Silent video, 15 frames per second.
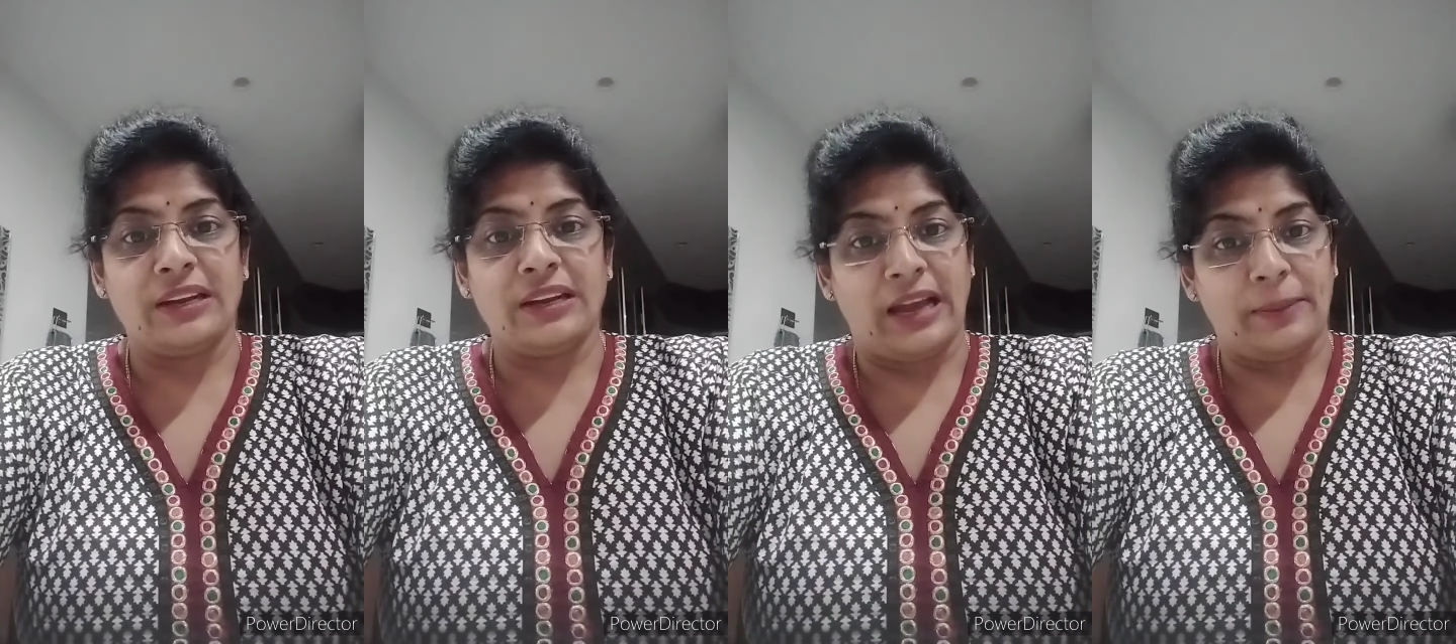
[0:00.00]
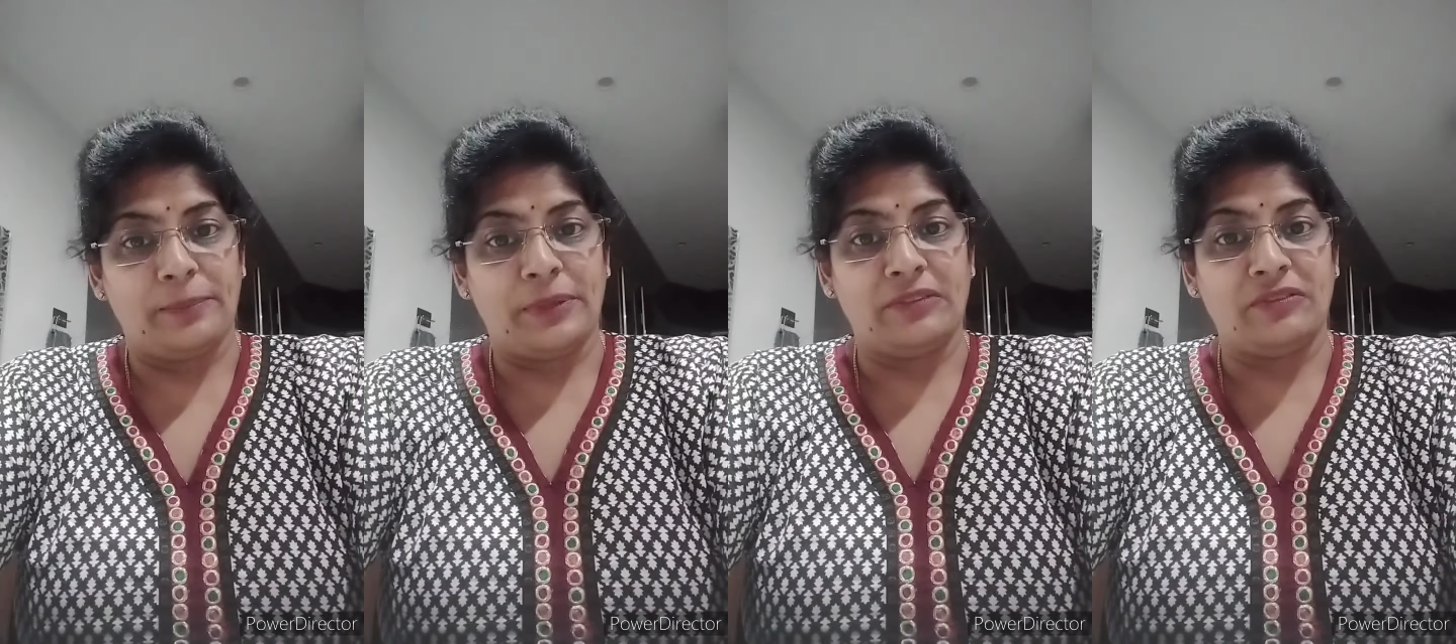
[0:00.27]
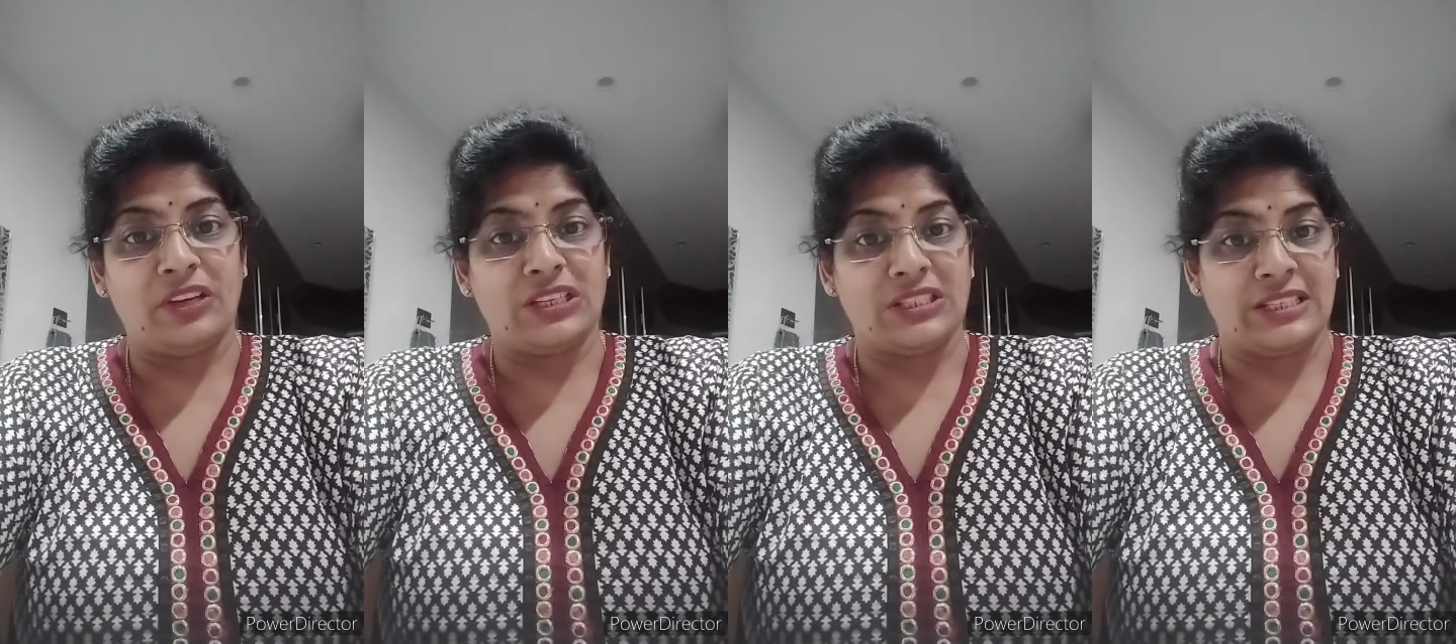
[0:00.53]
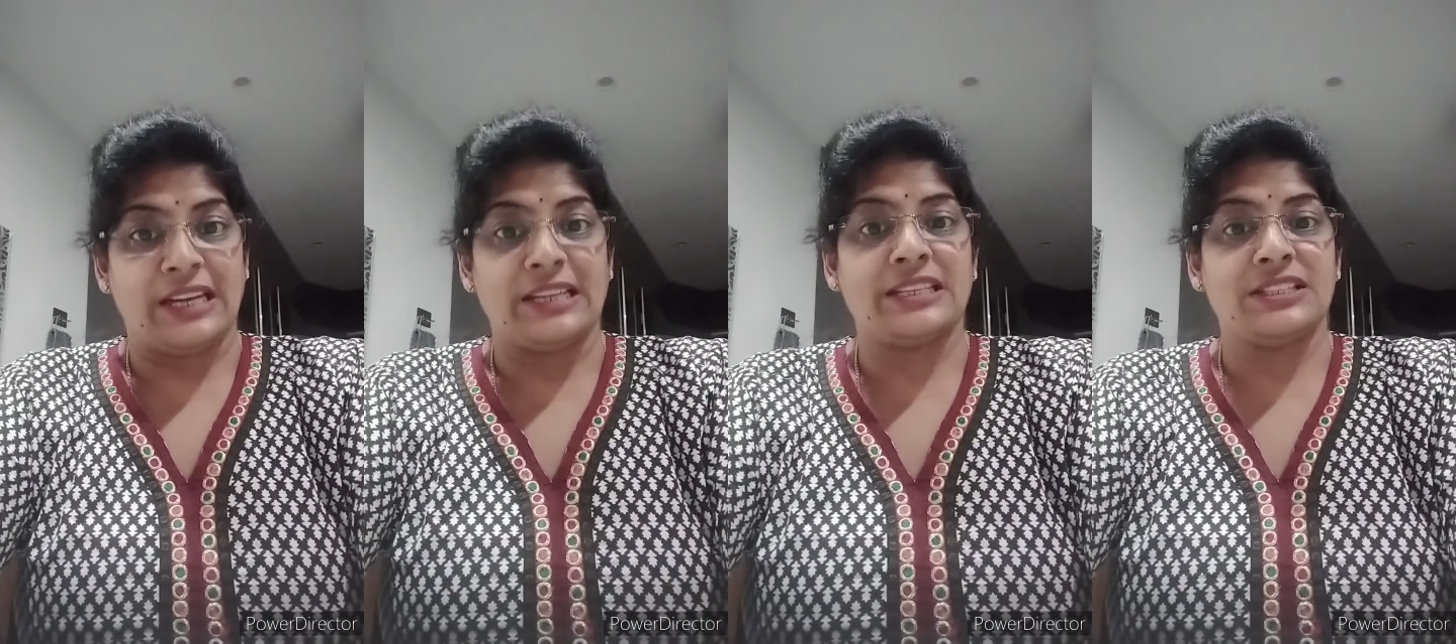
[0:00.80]
happy, we are
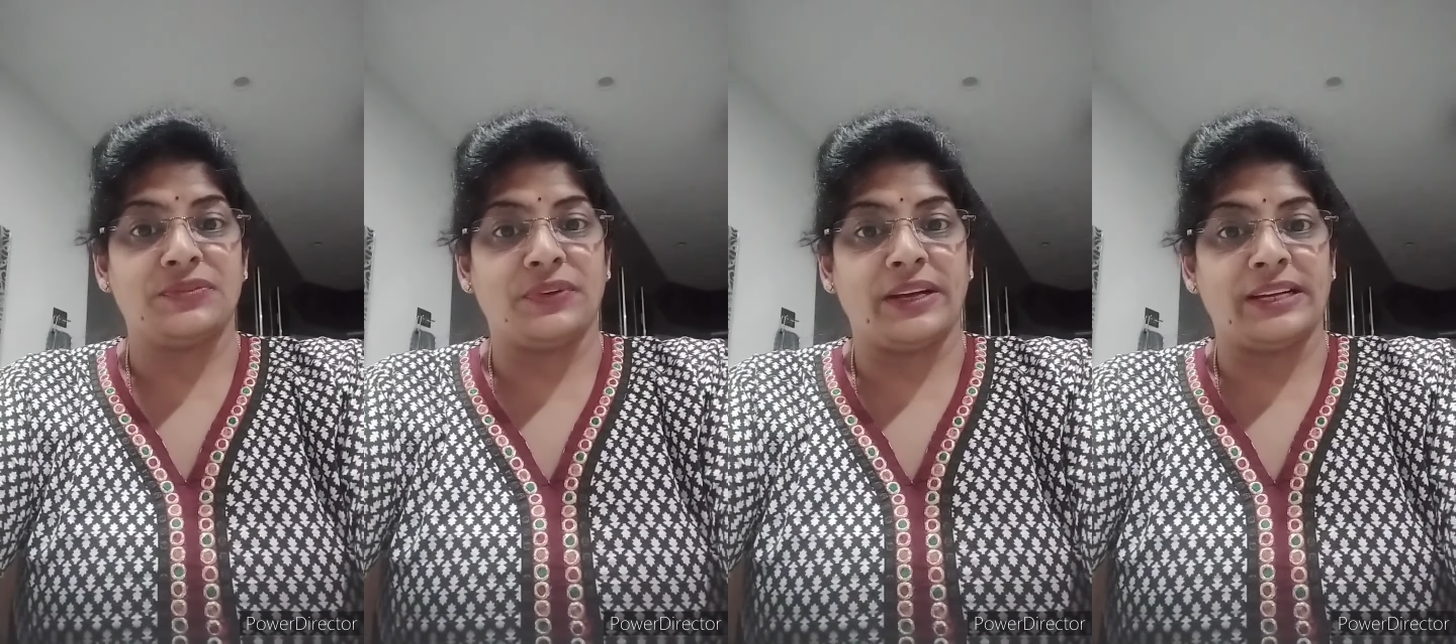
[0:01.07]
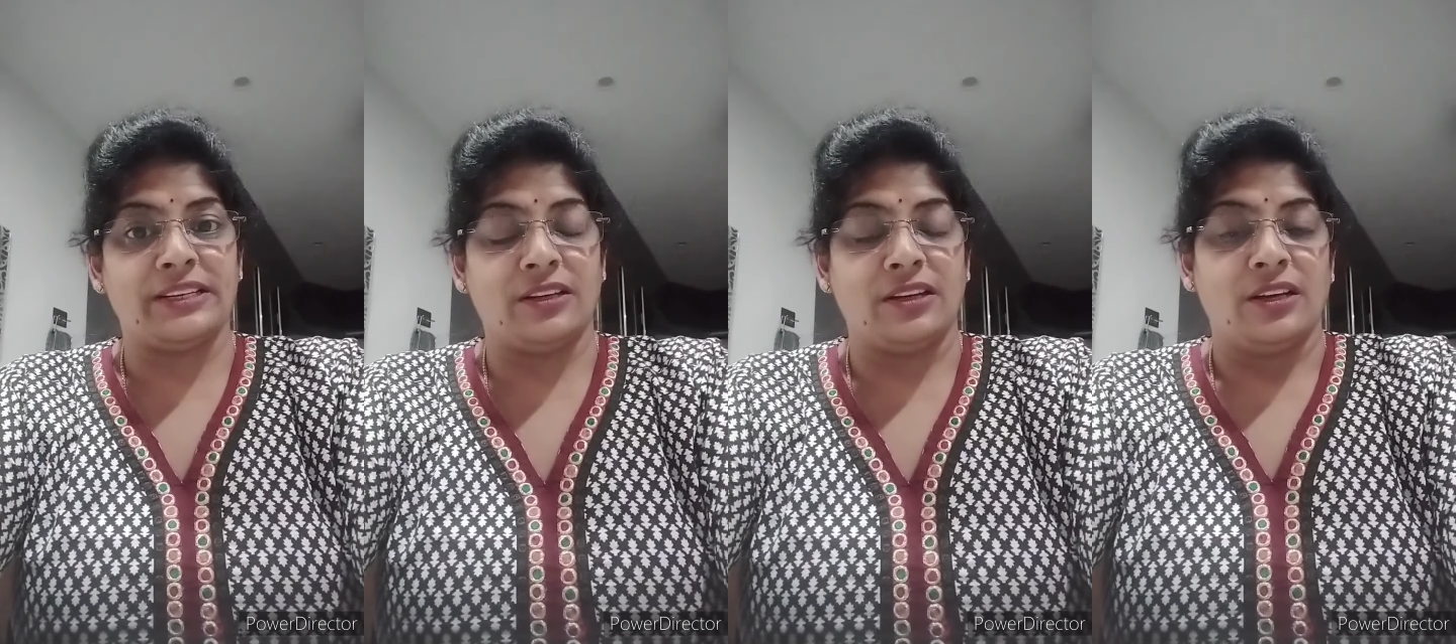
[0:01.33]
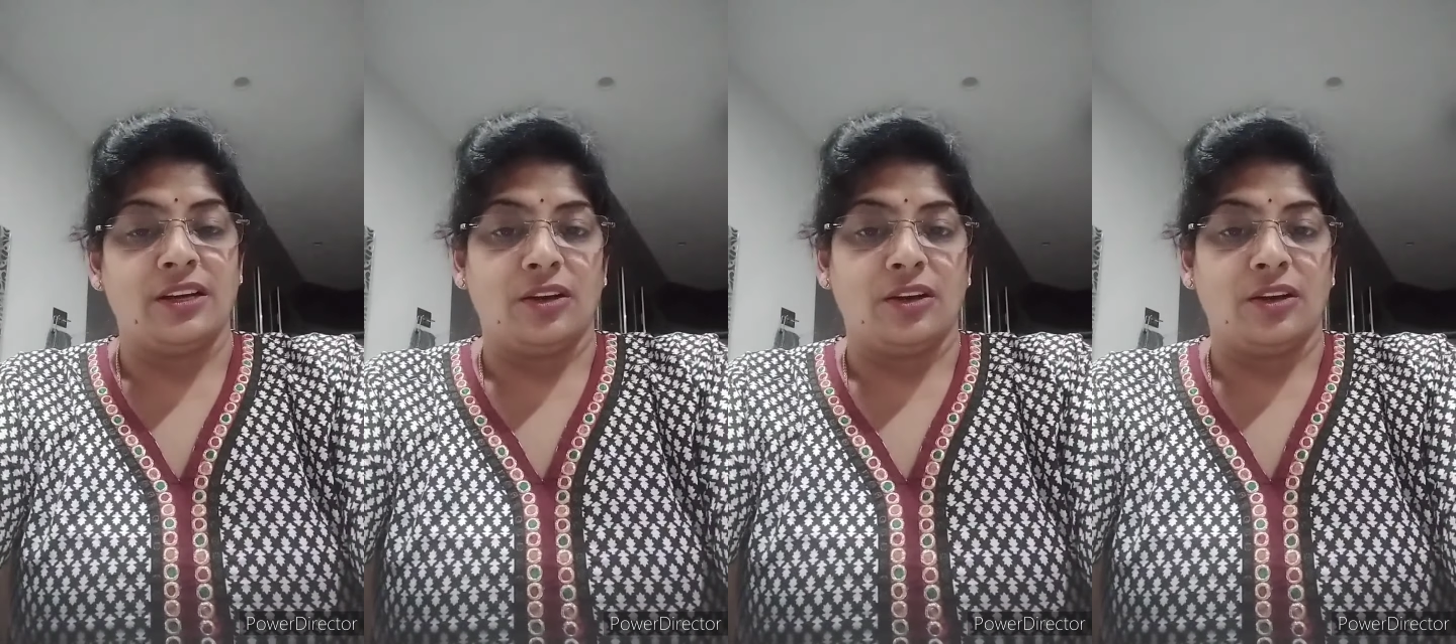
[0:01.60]
satisfied